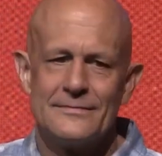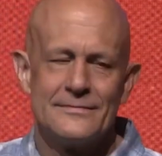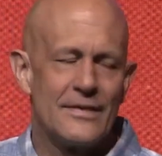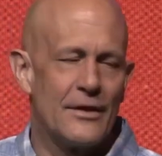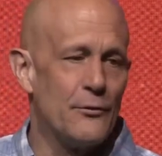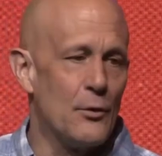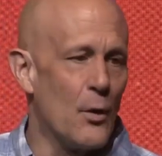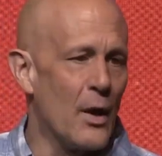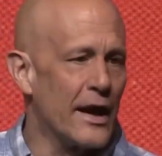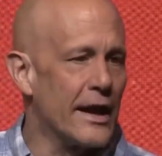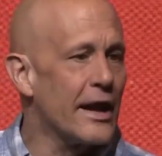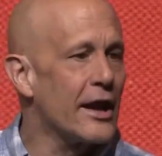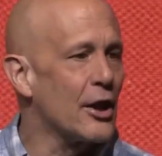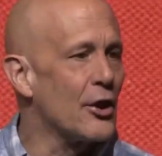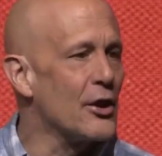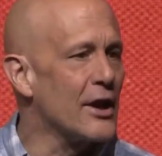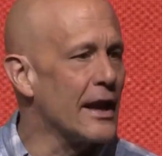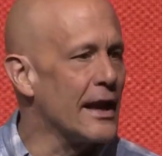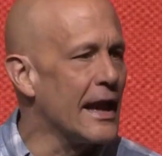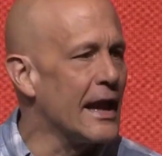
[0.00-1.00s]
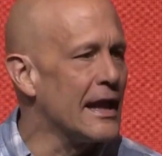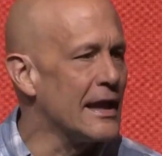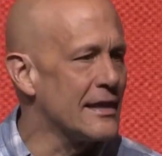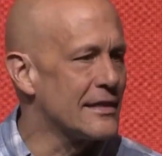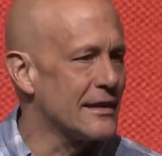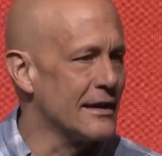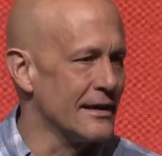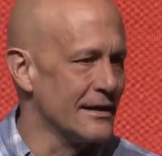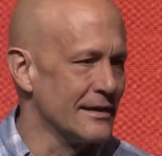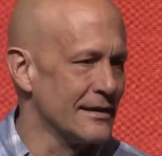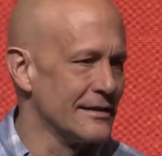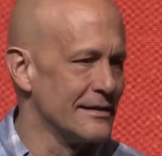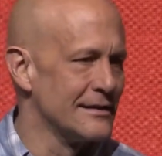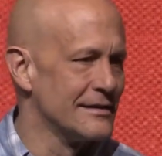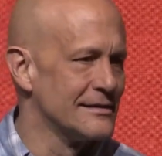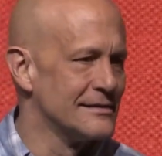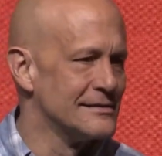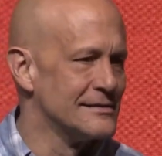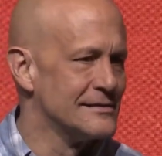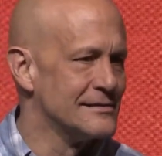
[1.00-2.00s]
If you want to get good at anything.
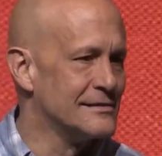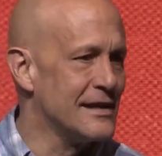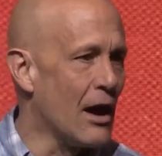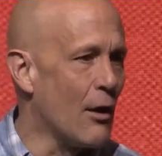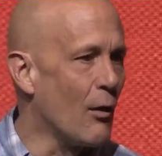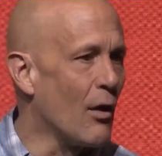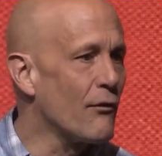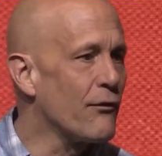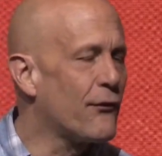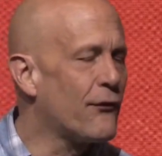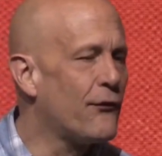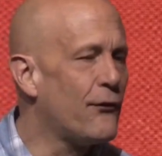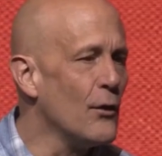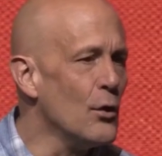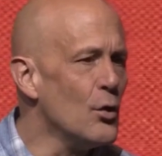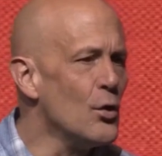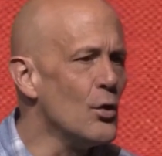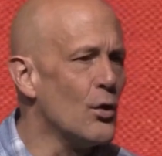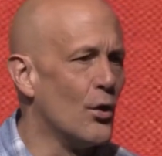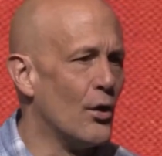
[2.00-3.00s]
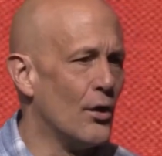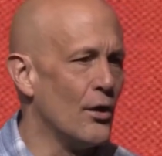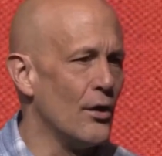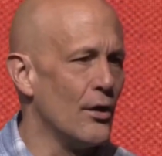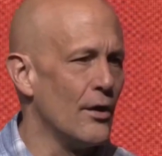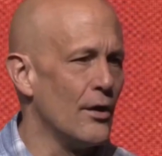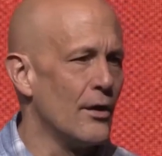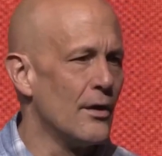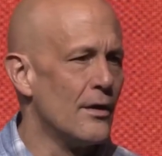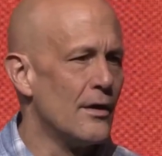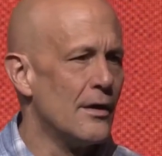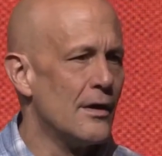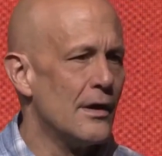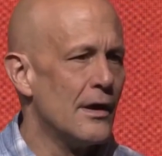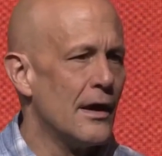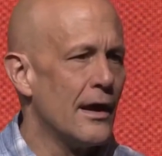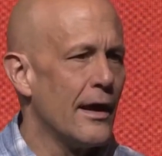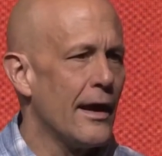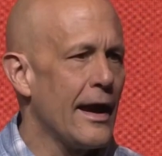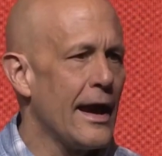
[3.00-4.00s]
Now, a fool
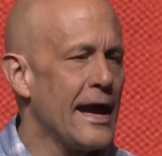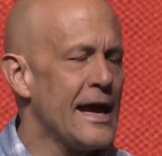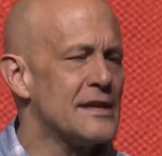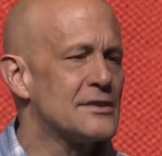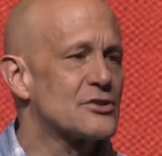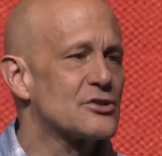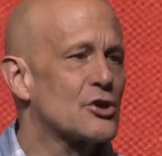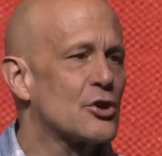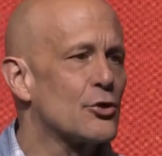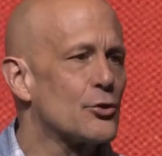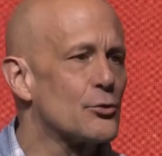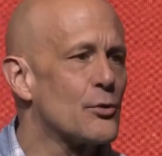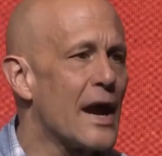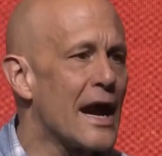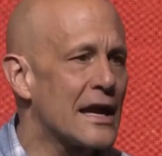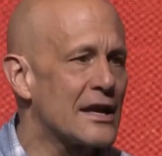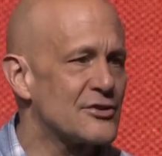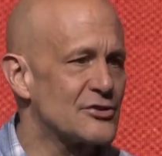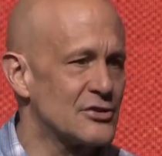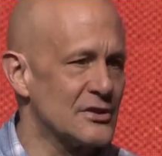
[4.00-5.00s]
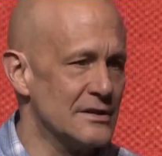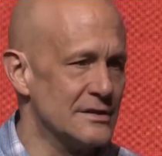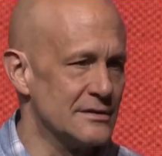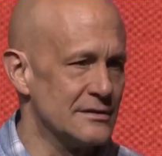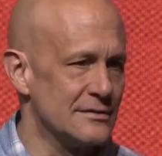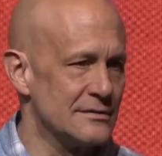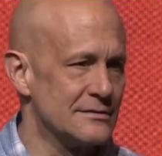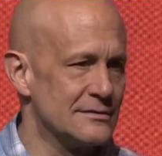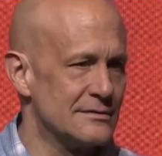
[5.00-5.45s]
hates correction.